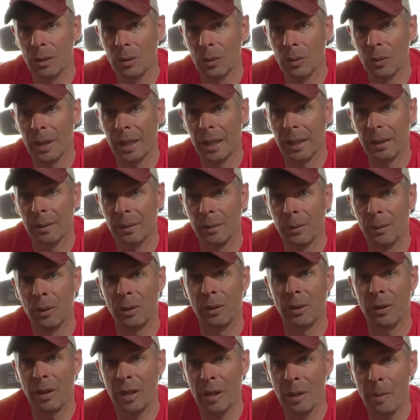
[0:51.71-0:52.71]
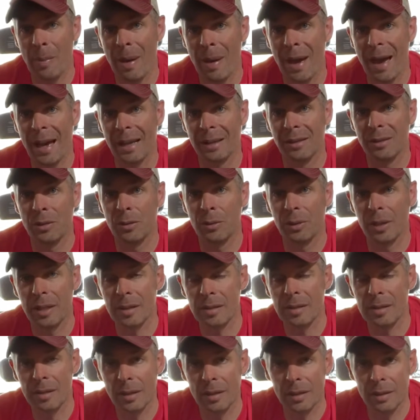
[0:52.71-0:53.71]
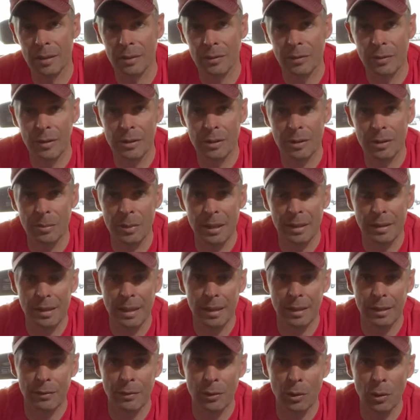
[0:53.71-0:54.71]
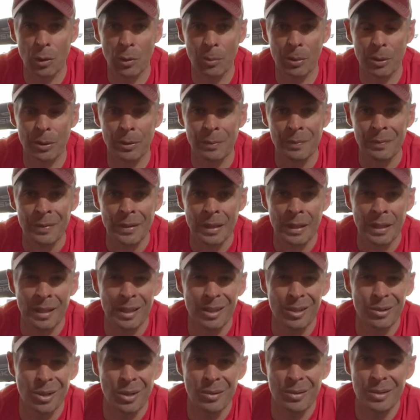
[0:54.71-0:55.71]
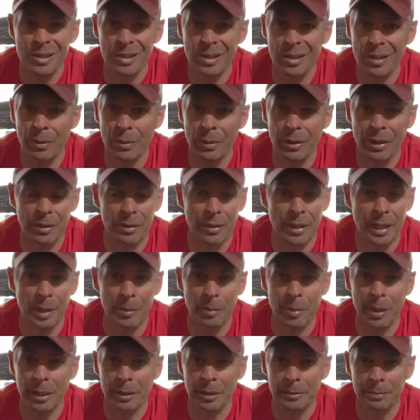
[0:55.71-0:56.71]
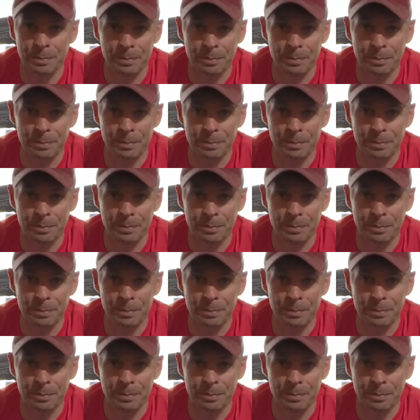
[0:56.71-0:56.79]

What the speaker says: when I think back to when I started fishing Minnetonka for opener, it always started with a crankbait